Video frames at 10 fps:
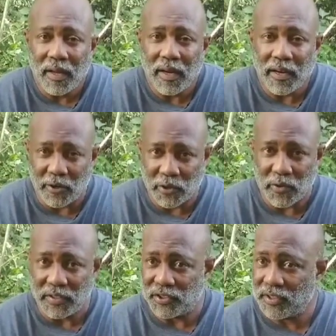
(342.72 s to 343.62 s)
I heard a
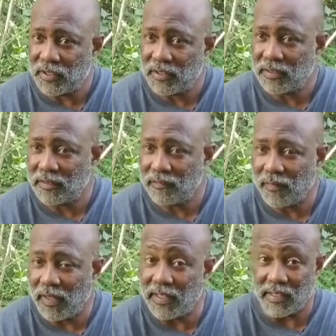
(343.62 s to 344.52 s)
crunch.
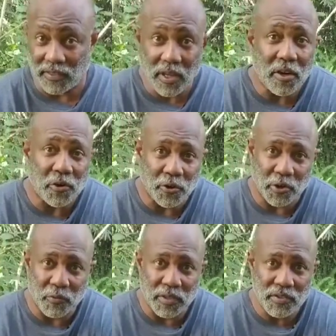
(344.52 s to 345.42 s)
At least I thought I heard a
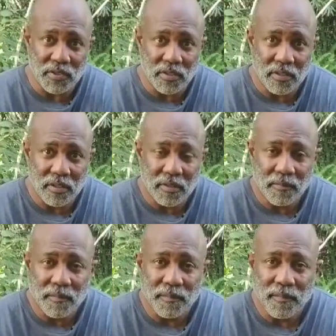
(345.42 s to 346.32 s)
crunch,
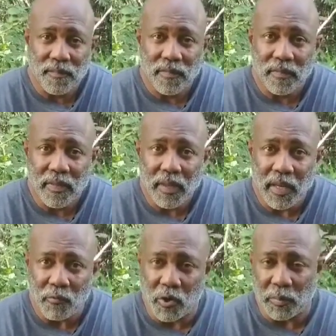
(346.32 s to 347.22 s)
and
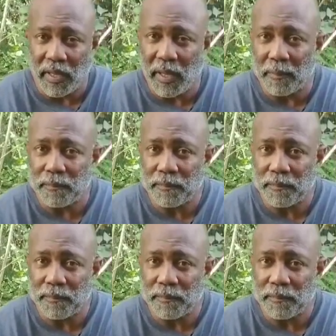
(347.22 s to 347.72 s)
it woke me up.